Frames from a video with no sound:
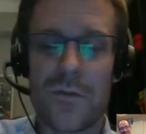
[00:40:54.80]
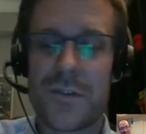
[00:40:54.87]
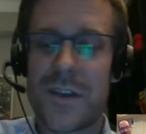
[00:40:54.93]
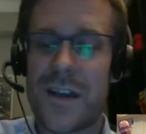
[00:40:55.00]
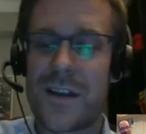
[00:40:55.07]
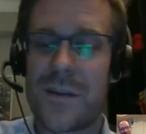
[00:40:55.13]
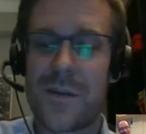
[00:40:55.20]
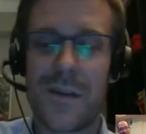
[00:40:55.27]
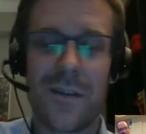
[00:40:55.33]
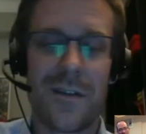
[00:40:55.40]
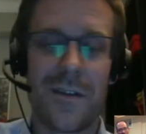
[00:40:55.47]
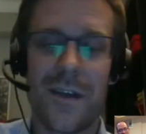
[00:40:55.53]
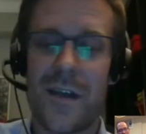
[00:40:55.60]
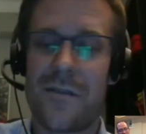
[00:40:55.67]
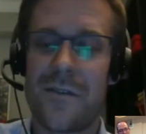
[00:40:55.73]
tend to be a little
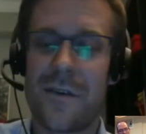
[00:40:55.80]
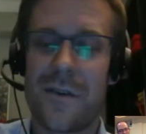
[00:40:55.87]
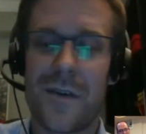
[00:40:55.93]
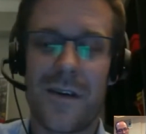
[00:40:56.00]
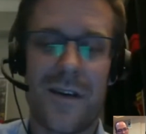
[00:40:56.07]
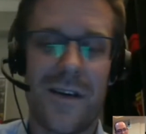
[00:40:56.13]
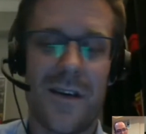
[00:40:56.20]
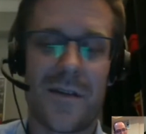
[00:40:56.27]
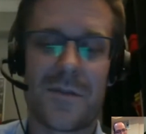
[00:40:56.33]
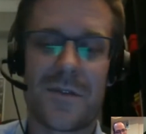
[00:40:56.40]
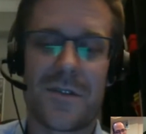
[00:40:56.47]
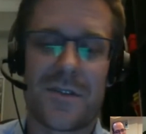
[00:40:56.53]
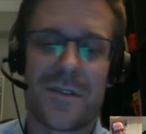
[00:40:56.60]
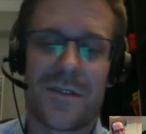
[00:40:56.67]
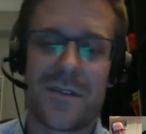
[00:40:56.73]
heavy on the
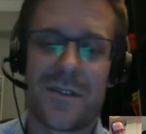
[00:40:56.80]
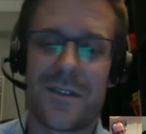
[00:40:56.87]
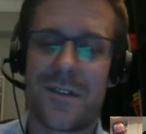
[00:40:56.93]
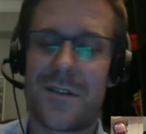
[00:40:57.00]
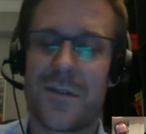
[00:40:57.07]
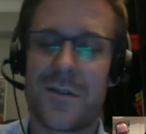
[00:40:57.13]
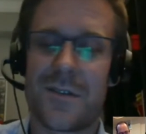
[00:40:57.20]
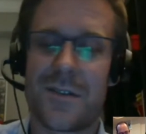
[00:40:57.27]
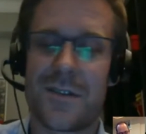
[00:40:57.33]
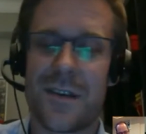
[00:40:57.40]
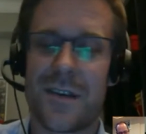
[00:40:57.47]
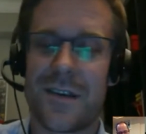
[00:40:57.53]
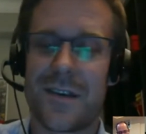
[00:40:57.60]
hops. You know, it's like